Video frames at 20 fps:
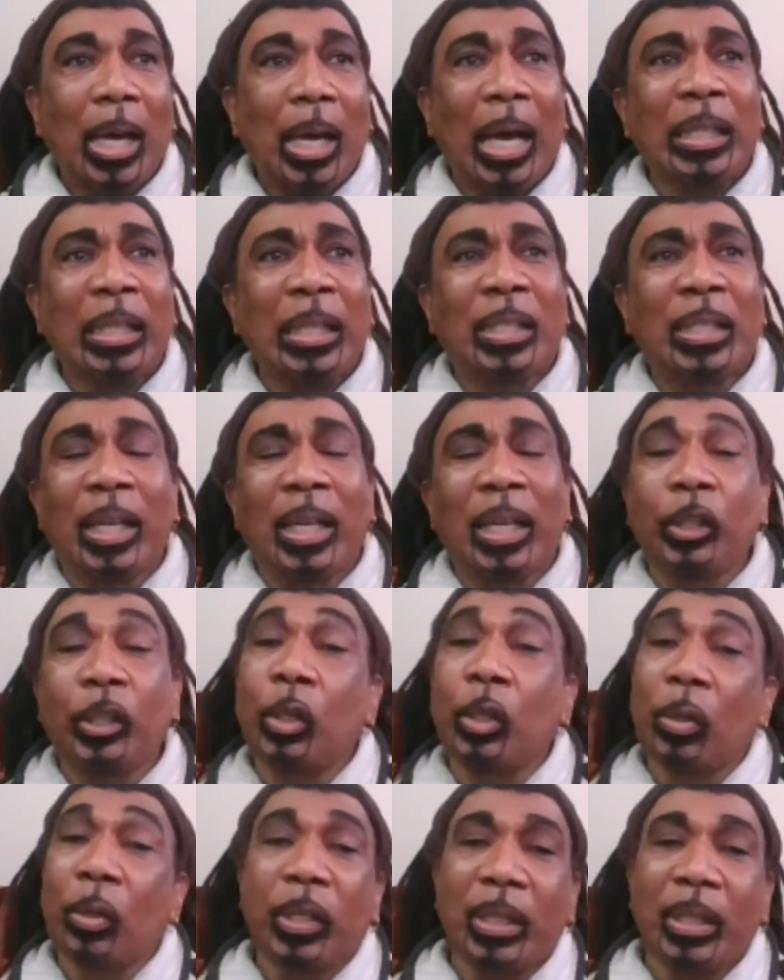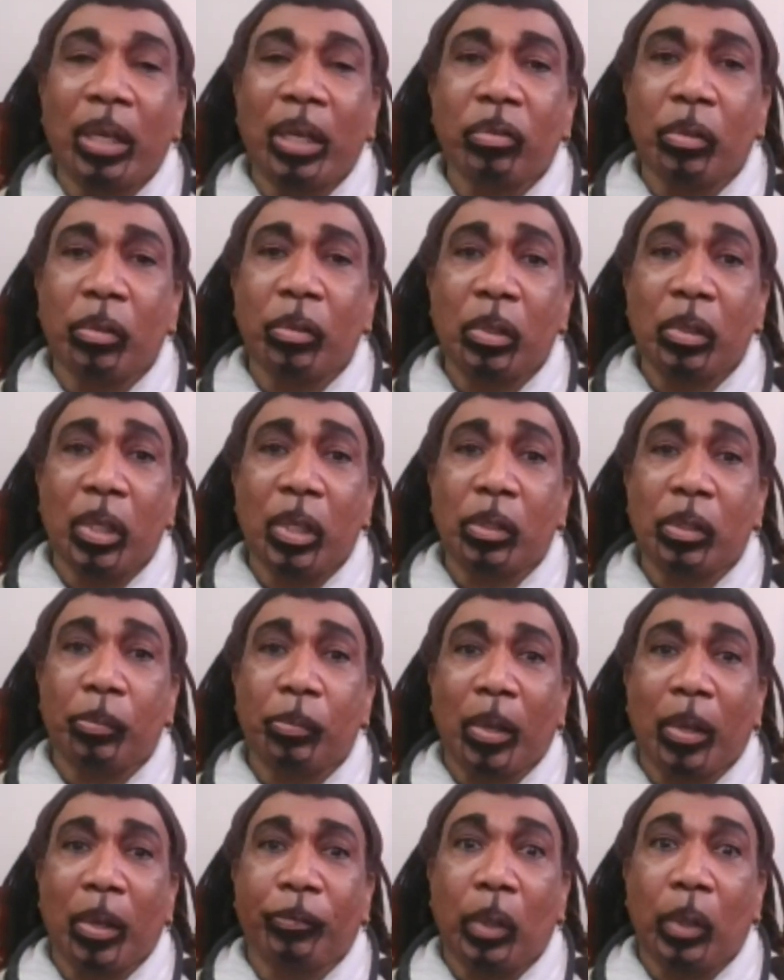And he said, you don't think that was
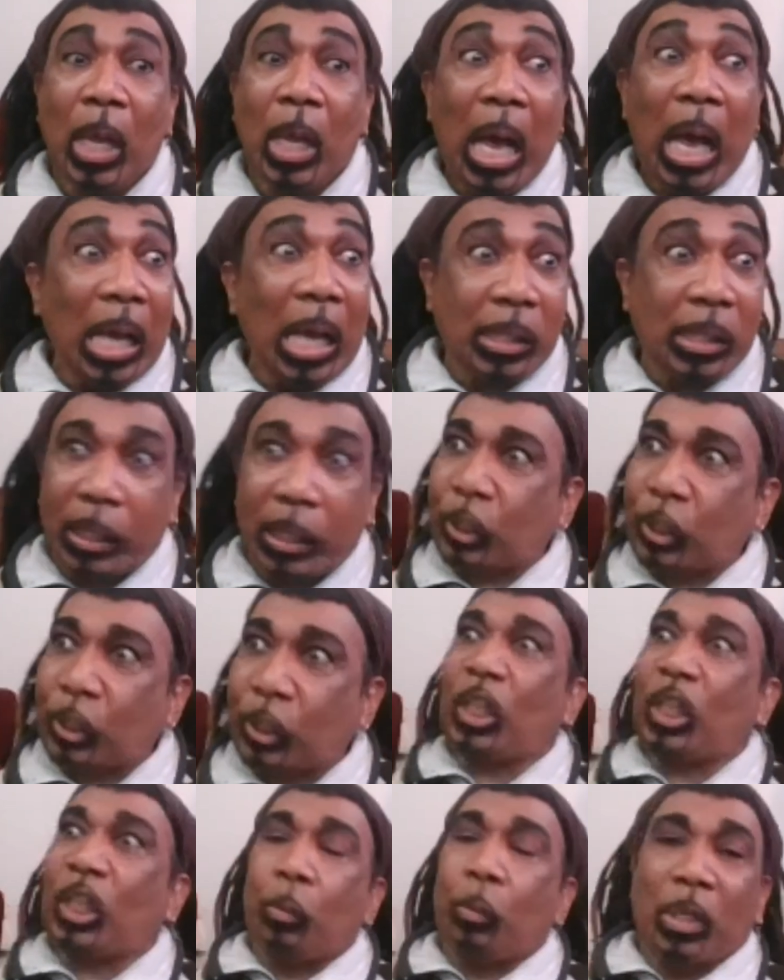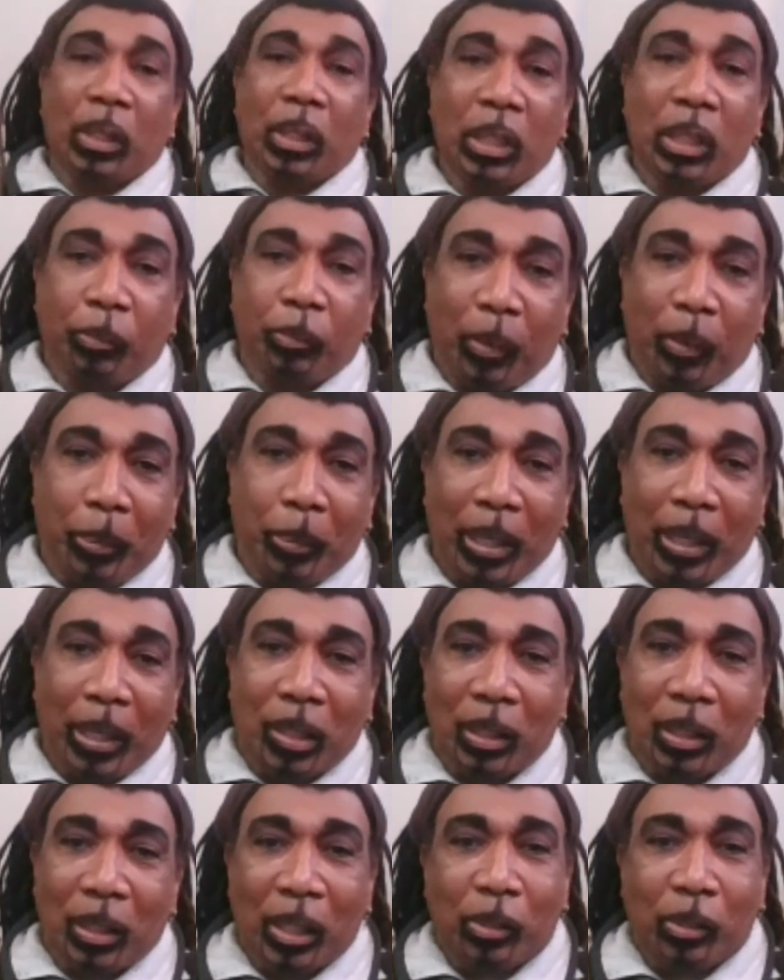disrespectful? I said, she was
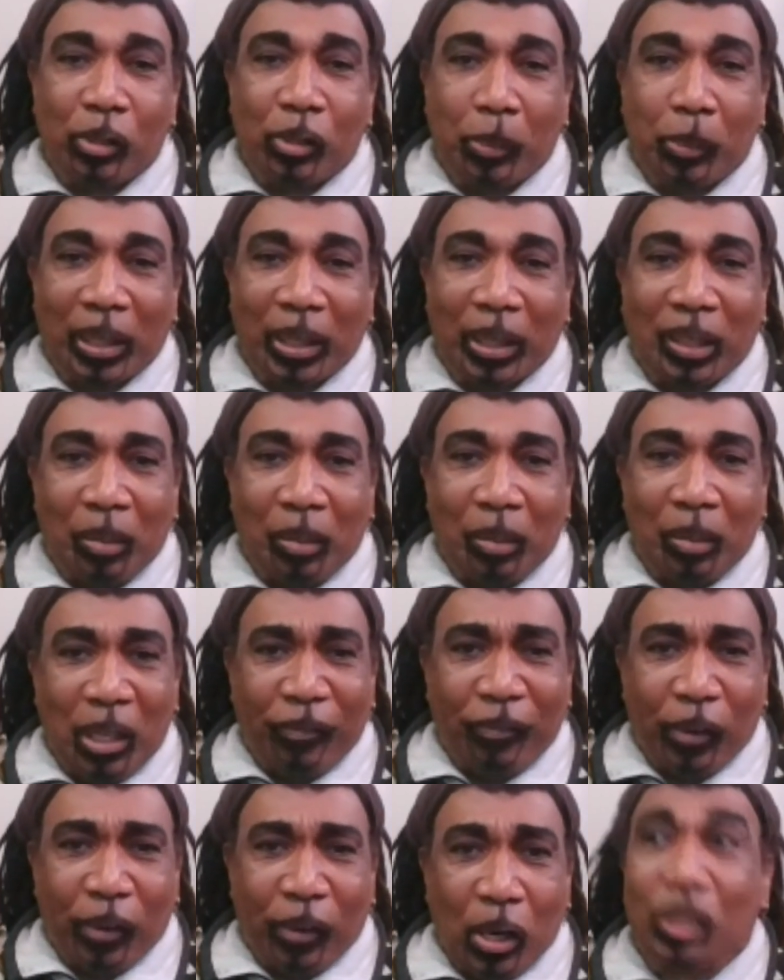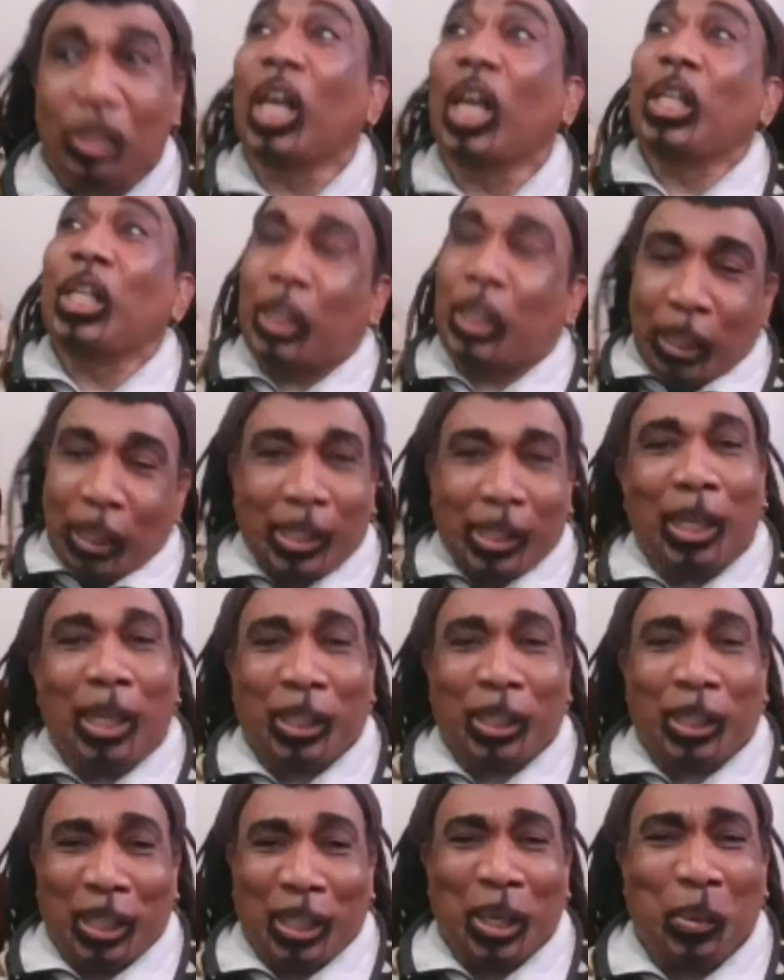disrespecting me first. She said,
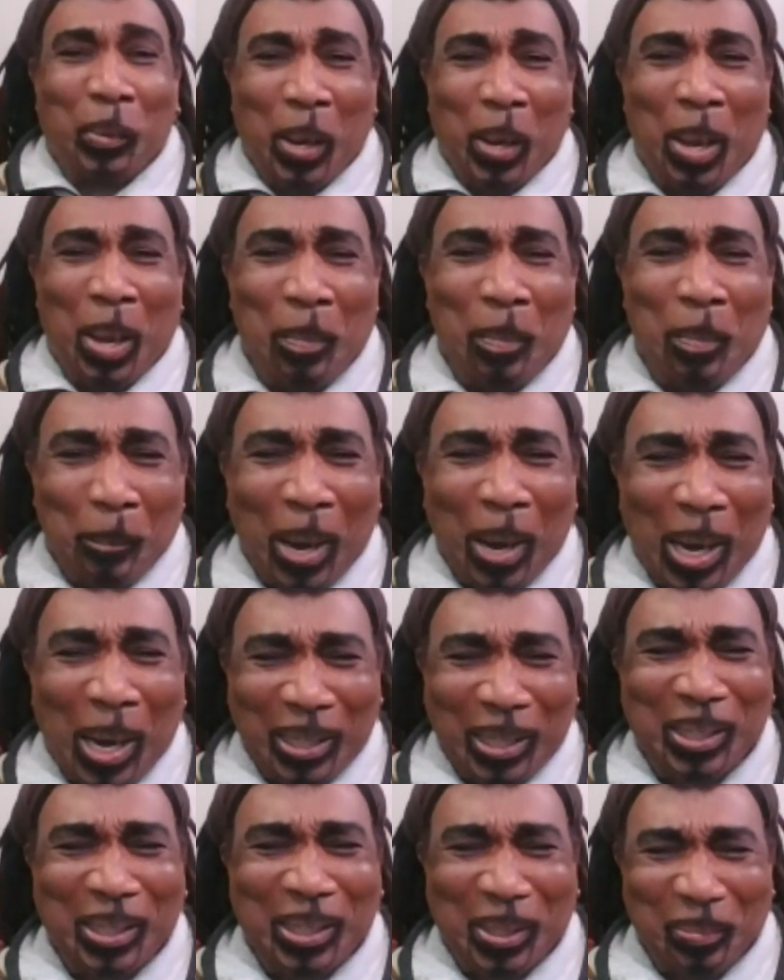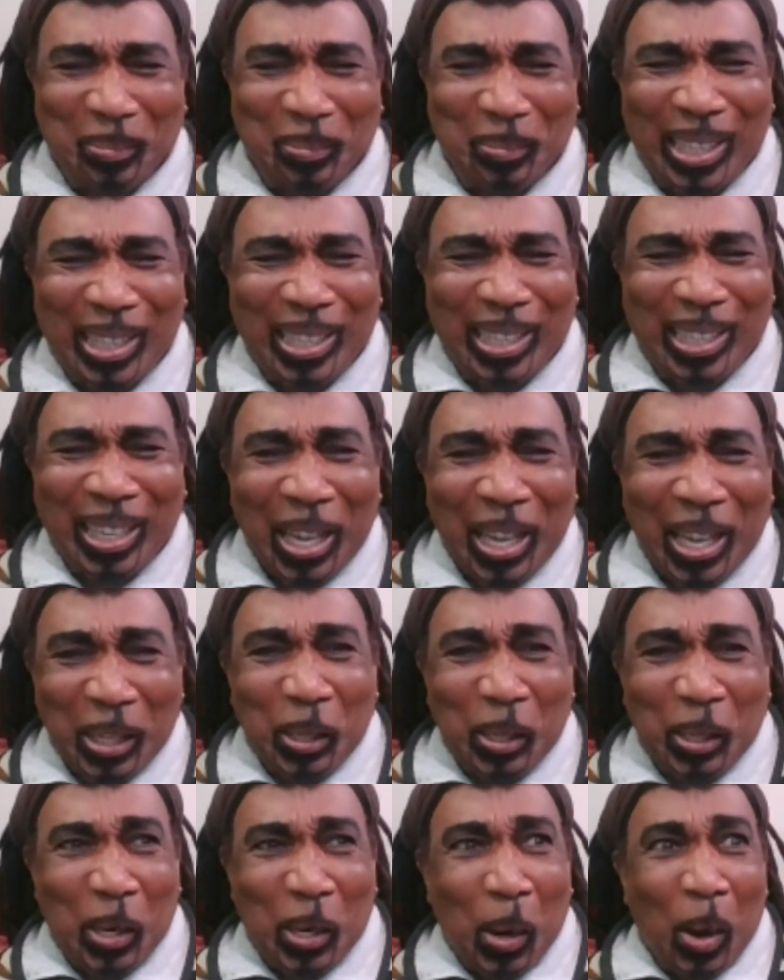she go and box me,
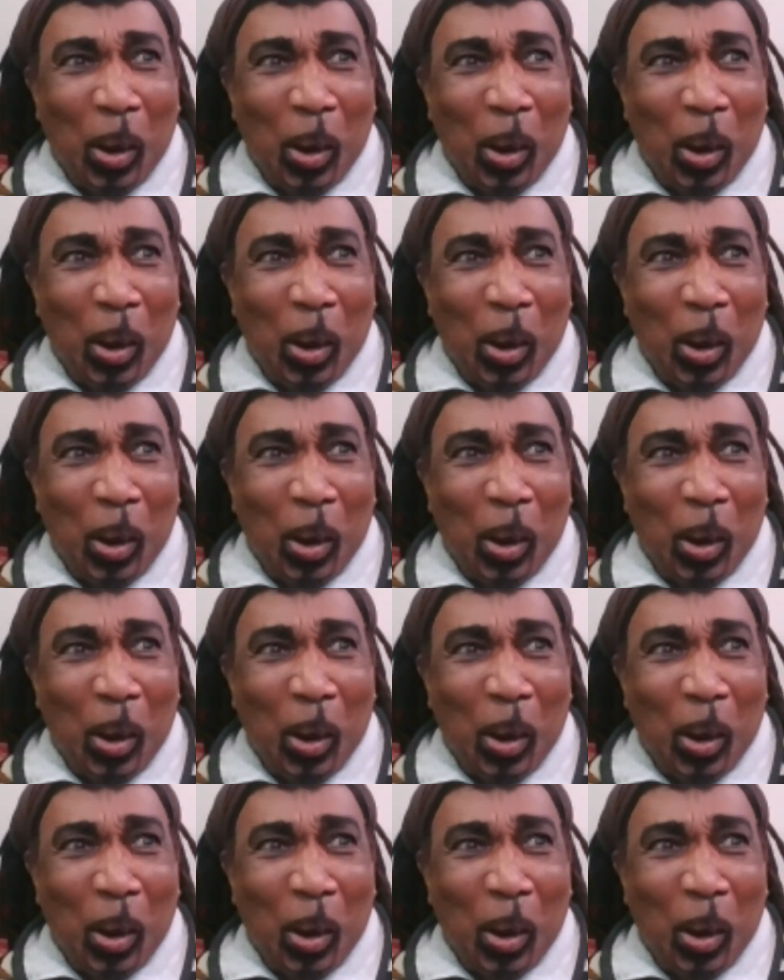you know?